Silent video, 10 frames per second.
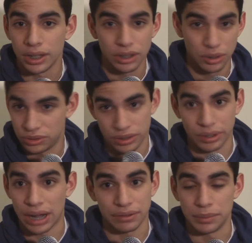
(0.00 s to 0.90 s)
you still
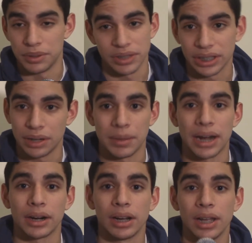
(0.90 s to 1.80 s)
got free music. It didn't
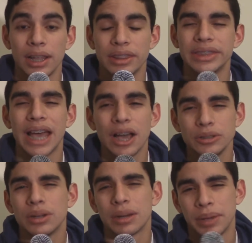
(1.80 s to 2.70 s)
matter. Now
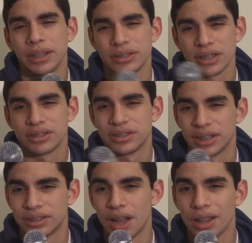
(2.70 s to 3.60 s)
you got to pay those extra
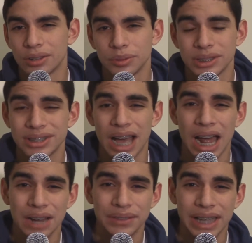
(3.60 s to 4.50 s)
$6, which is
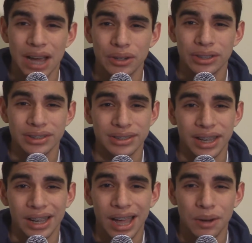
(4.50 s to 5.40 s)
kind of a downer. It's
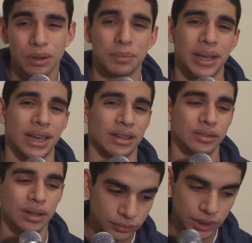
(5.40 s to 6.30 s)
like, I don't want to pay
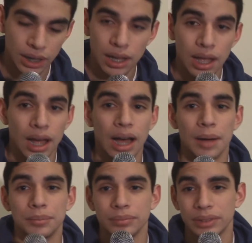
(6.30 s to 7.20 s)
extra.
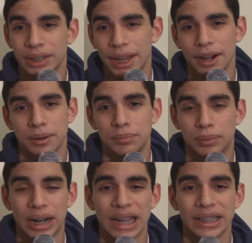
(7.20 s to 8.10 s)
They are
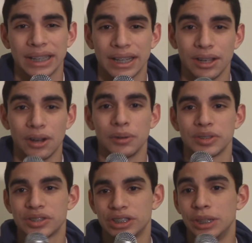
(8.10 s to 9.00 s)
bragging that, oh,
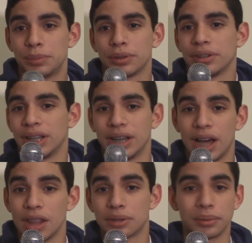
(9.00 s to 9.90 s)
it's cheaper than
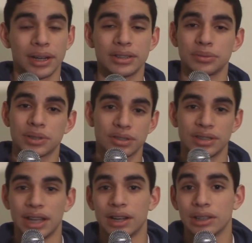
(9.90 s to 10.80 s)
other ones, which are
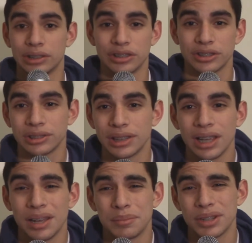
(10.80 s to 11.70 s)
$10,
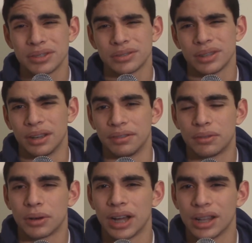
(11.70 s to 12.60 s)
but it's a
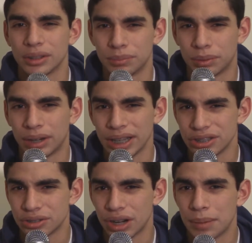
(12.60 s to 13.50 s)
$4
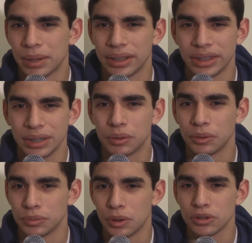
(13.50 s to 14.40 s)
price drop. I think what
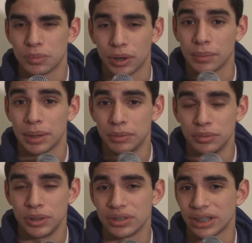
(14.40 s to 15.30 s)
was most important about
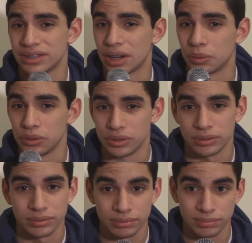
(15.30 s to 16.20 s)
Move Music is that it was
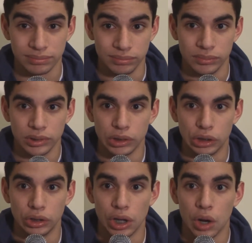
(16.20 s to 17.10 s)

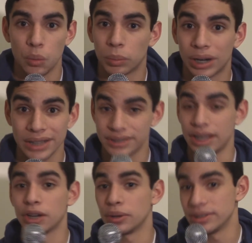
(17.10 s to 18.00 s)
no price
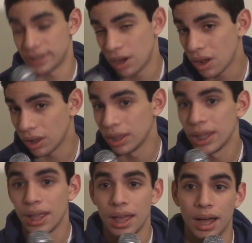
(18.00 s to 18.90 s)
increase at all.
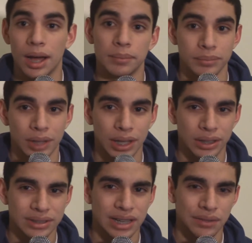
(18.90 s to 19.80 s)
And
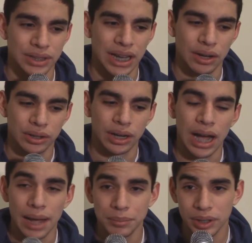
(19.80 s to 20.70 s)
that's kind of a downer.
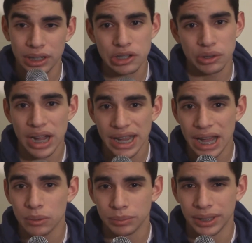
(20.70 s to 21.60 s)
I'm going to try it
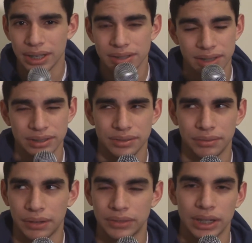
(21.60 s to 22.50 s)
out because it's
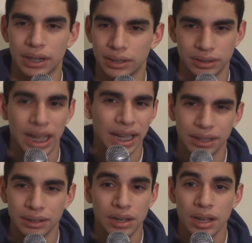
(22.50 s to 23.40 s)

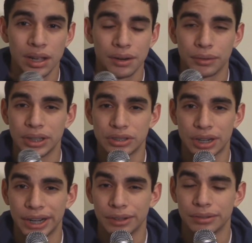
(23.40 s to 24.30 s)
15-day free
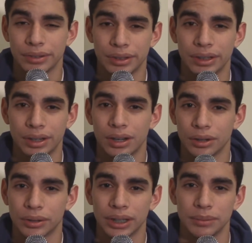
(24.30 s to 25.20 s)
trial for all
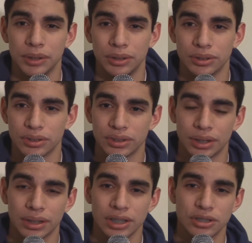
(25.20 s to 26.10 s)
Cricket users,
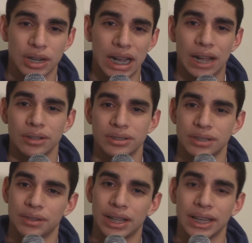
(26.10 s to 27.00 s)
and I'm going to try it out, see
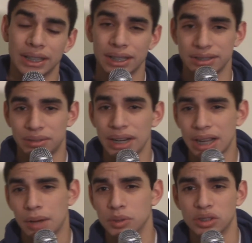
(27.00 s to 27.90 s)
if I like it, because right
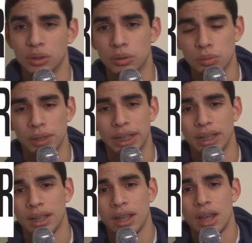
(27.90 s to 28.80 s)
now I'm using Google
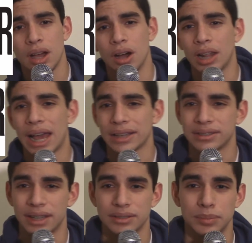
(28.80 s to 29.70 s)
Play All
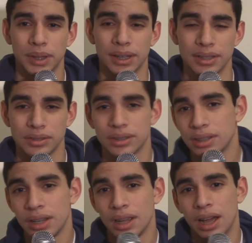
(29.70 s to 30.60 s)
Access because,
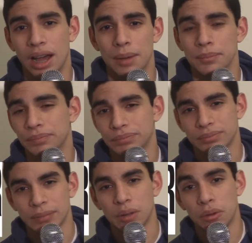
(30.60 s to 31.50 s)

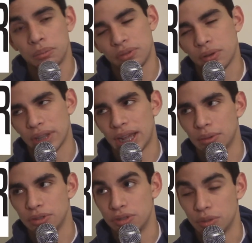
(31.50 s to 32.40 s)
before that I
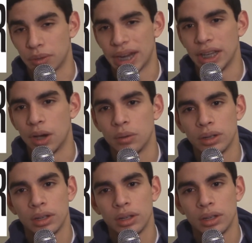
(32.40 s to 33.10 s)
was using RDIO,